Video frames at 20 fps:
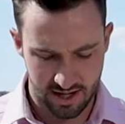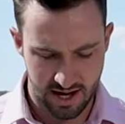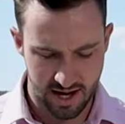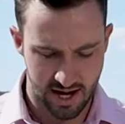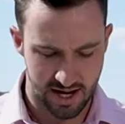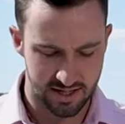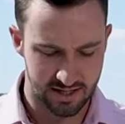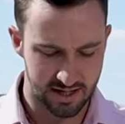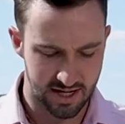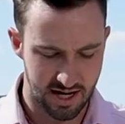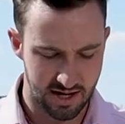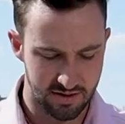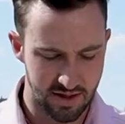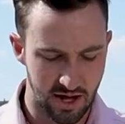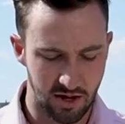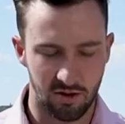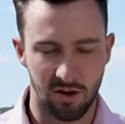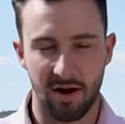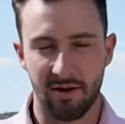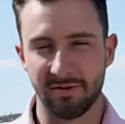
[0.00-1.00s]
And uh,
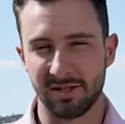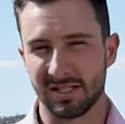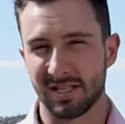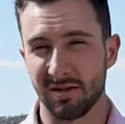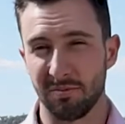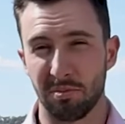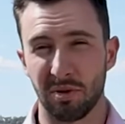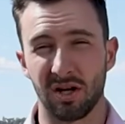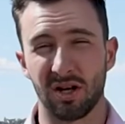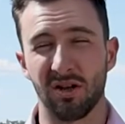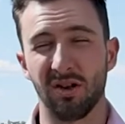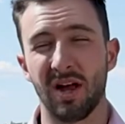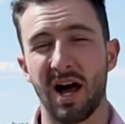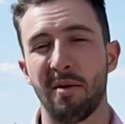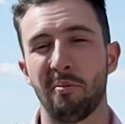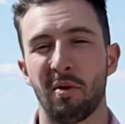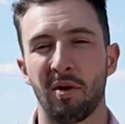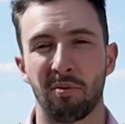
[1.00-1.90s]
that'll obviously put a lot